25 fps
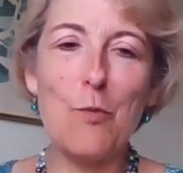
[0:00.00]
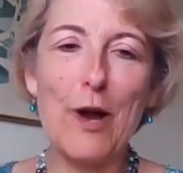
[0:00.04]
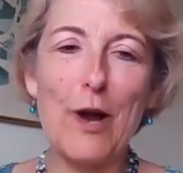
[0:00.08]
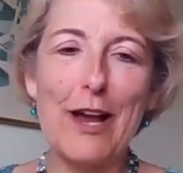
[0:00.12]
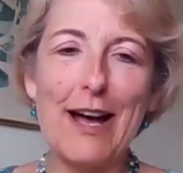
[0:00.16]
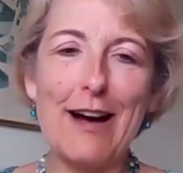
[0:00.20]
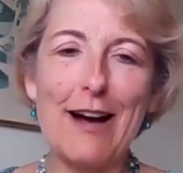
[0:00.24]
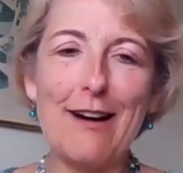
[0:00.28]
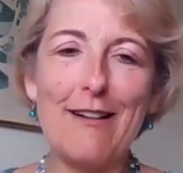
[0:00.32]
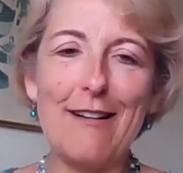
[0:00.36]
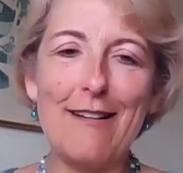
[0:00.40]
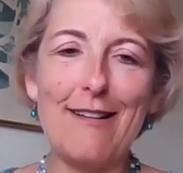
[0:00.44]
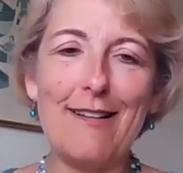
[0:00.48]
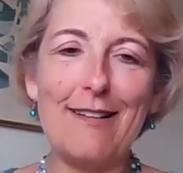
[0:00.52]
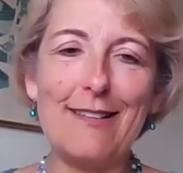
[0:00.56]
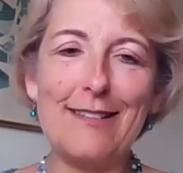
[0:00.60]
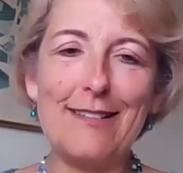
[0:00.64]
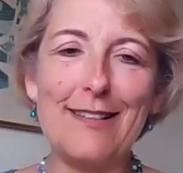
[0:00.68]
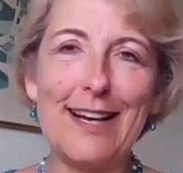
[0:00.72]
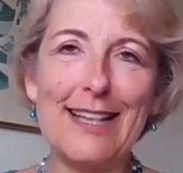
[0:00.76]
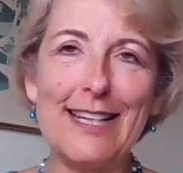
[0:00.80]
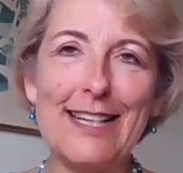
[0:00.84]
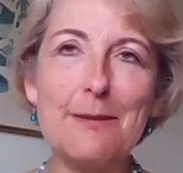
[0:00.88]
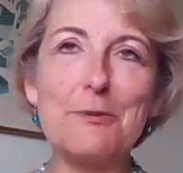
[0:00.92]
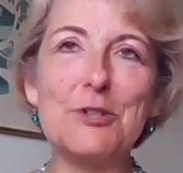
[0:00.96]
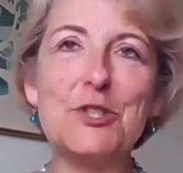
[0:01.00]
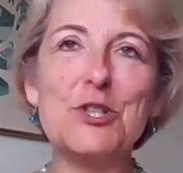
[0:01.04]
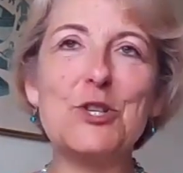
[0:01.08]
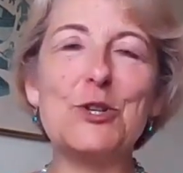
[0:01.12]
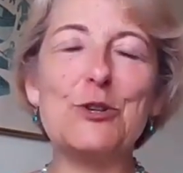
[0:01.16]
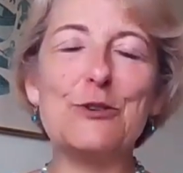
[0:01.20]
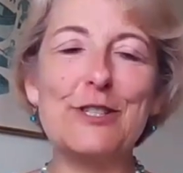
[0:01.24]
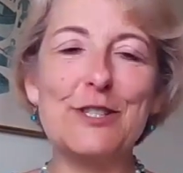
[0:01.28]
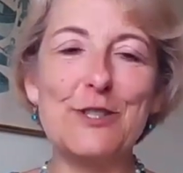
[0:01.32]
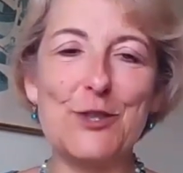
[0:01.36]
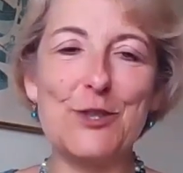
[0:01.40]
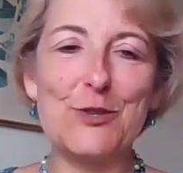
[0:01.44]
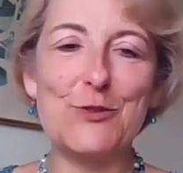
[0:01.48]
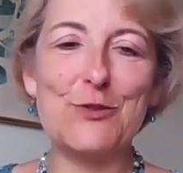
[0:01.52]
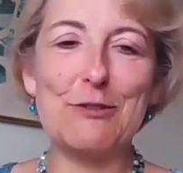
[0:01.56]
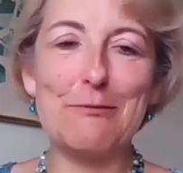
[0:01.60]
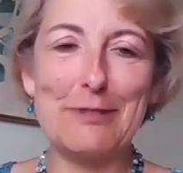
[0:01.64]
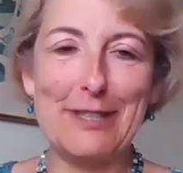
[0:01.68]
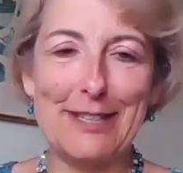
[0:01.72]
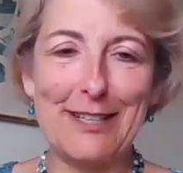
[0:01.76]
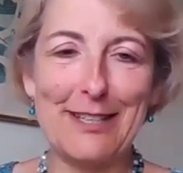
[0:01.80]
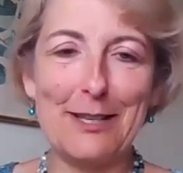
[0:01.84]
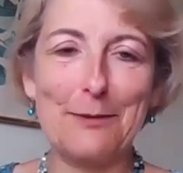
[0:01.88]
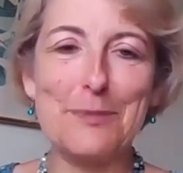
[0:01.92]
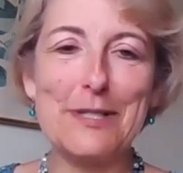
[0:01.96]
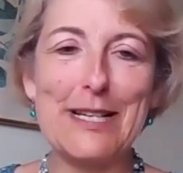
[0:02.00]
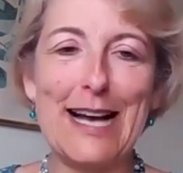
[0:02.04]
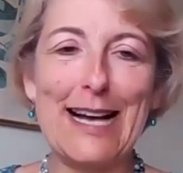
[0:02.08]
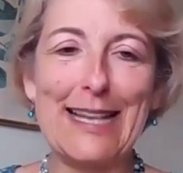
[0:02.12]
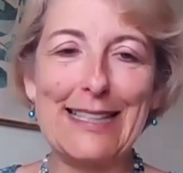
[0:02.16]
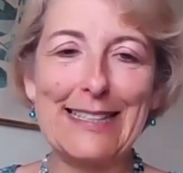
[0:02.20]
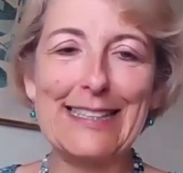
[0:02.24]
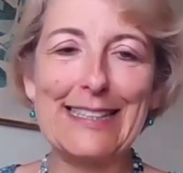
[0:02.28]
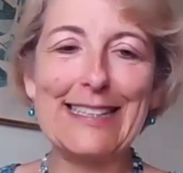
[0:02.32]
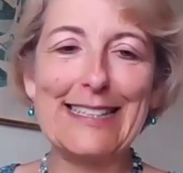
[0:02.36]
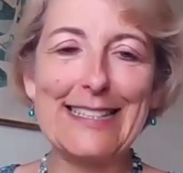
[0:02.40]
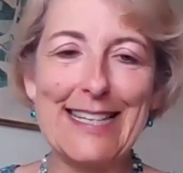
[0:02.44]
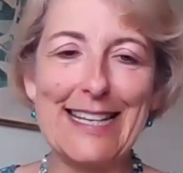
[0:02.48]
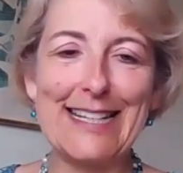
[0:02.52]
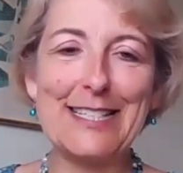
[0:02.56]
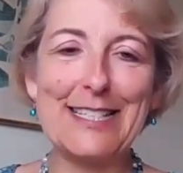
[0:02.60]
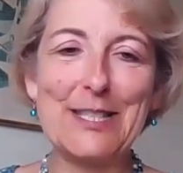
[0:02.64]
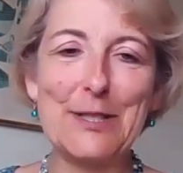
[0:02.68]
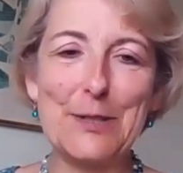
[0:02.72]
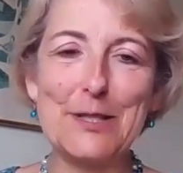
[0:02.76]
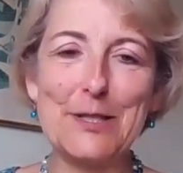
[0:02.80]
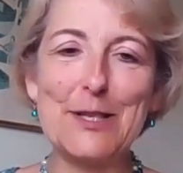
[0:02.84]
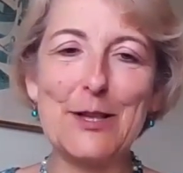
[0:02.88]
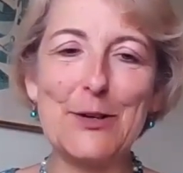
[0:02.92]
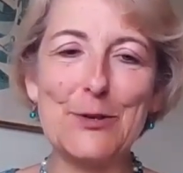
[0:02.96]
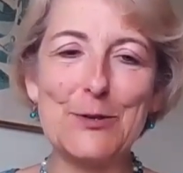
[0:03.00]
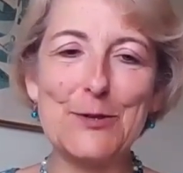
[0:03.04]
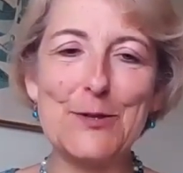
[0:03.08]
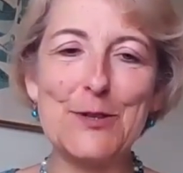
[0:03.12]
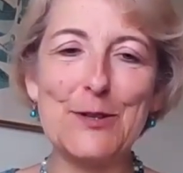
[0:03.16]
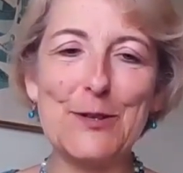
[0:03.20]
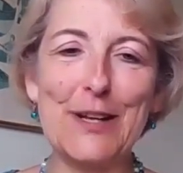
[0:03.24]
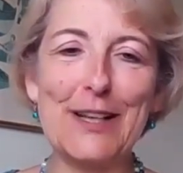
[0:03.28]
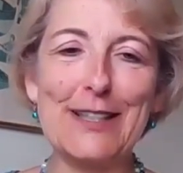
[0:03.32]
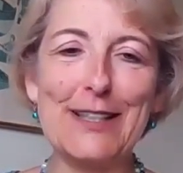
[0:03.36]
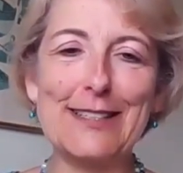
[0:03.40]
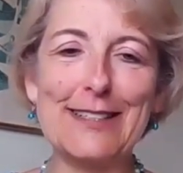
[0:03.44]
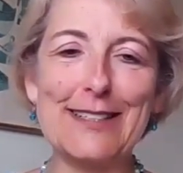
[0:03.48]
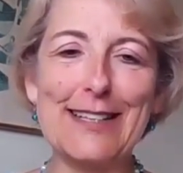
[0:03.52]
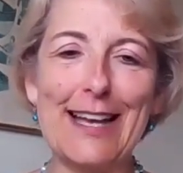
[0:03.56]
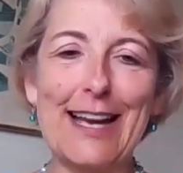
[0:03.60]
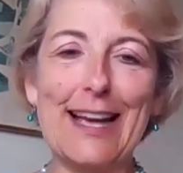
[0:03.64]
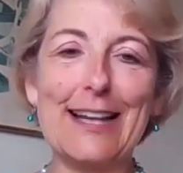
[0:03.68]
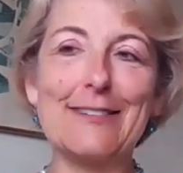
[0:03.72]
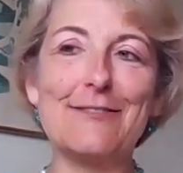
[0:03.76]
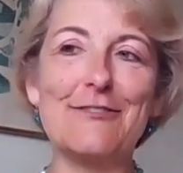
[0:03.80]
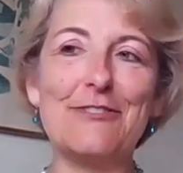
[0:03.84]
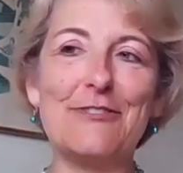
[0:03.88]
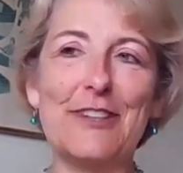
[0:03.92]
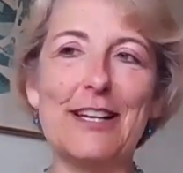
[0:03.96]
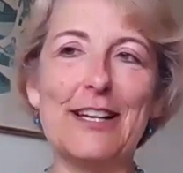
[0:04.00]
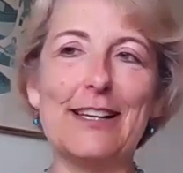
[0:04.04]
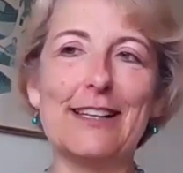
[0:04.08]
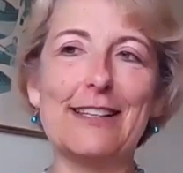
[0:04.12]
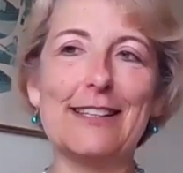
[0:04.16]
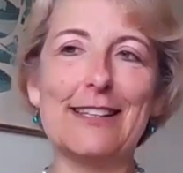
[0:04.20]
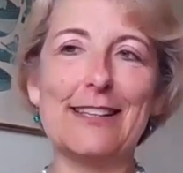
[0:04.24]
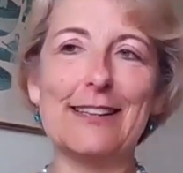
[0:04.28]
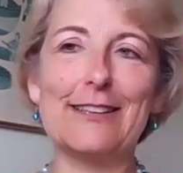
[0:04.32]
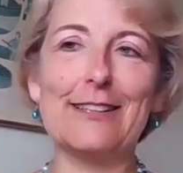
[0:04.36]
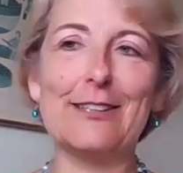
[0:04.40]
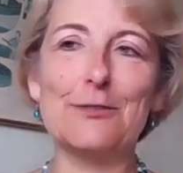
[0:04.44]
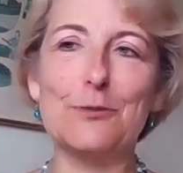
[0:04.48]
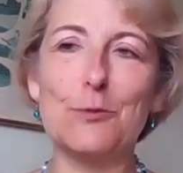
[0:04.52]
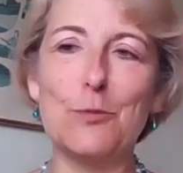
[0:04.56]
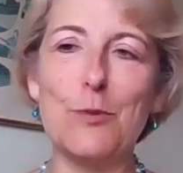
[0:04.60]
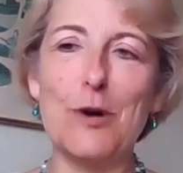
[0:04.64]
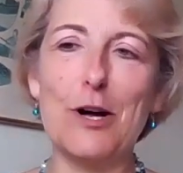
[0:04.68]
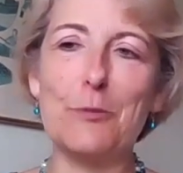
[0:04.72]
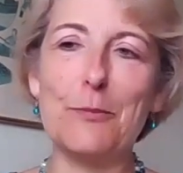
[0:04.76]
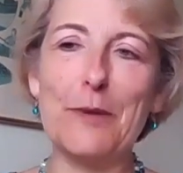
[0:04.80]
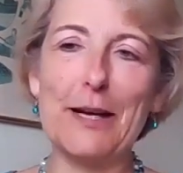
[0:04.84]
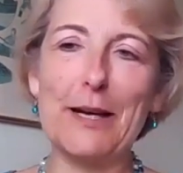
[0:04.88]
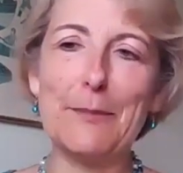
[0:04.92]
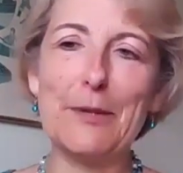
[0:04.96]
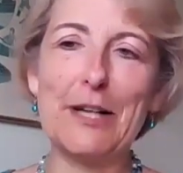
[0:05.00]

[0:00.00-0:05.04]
we are an immature industry when it comes to handling data. So that can feel a little overwhelming.